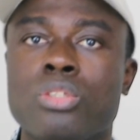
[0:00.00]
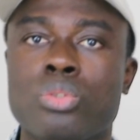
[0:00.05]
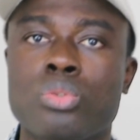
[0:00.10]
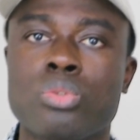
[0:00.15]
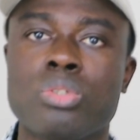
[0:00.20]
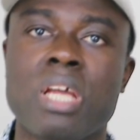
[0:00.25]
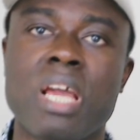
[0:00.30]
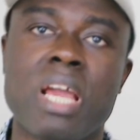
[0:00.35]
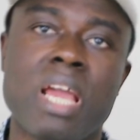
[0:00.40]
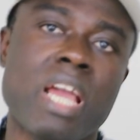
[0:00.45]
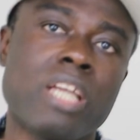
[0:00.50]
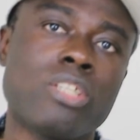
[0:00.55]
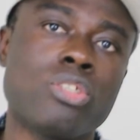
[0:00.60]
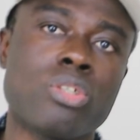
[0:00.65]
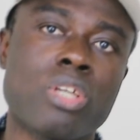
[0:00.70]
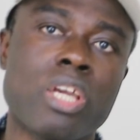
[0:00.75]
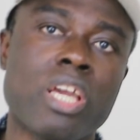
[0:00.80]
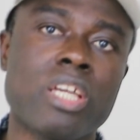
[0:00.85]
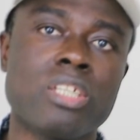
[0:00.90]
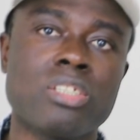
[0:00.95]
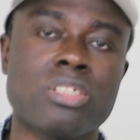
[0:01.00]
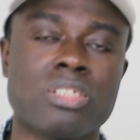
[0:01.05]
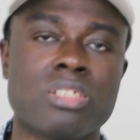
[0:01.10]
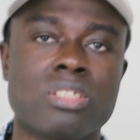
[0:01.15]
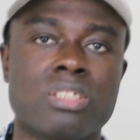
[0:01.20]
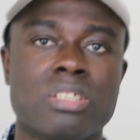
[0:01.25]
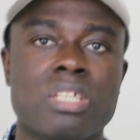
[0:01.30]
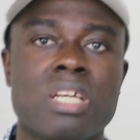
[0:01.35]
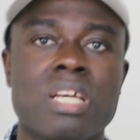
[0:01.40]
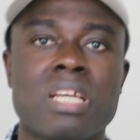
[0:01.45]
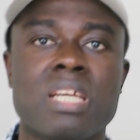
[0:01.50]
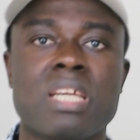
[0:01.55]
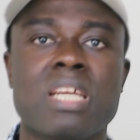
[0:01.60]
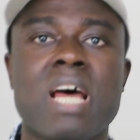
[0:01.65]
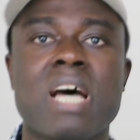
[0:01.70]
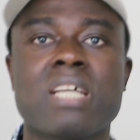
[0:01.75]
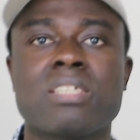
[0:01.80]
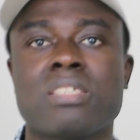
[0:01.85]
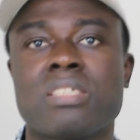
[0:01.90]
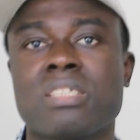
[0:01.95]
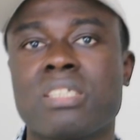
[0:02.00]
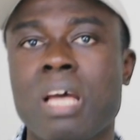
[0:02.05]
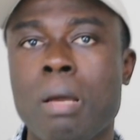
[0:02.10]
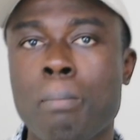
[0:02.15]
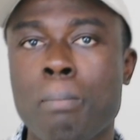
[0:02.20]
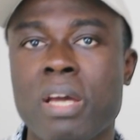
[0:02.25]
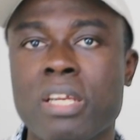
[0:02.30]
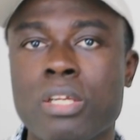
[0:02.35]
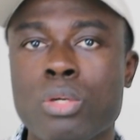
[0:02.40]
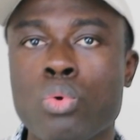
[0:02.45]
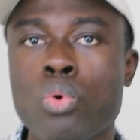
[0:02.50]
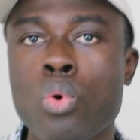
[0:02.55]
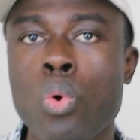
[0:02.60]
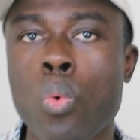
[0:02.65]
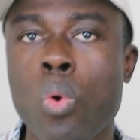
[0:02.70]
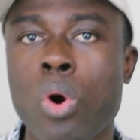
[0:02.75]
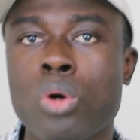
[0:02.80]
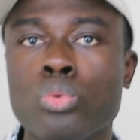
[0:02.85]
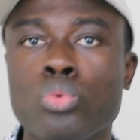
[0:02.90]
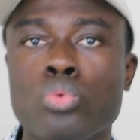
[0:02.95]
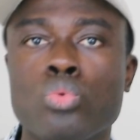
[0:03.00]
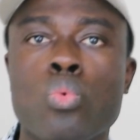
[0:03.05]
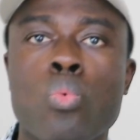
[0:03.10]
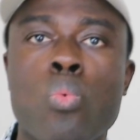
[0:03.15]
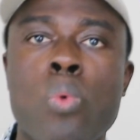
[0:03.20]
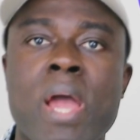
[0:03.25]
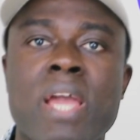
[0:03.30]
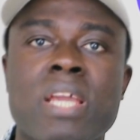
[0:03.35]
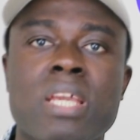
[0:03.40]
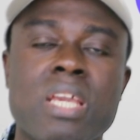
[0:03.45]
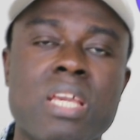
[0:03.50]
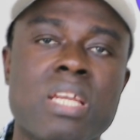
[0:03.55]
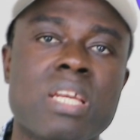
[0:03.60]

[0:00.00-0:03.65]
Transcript: to the education that somebody who wants to work